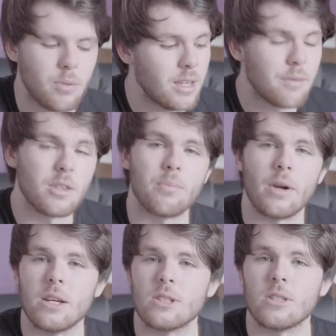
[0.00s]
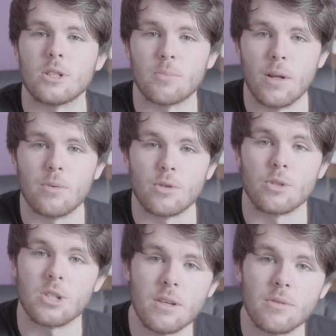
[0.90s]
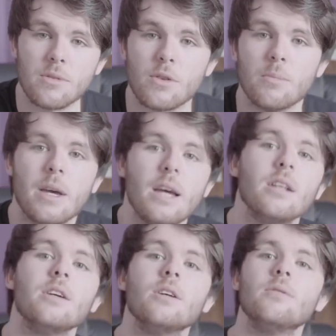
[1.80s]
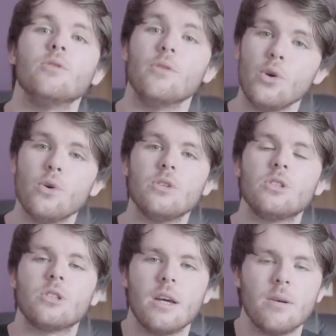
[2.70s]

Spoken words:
but given the press that Split was receiving from early reviews,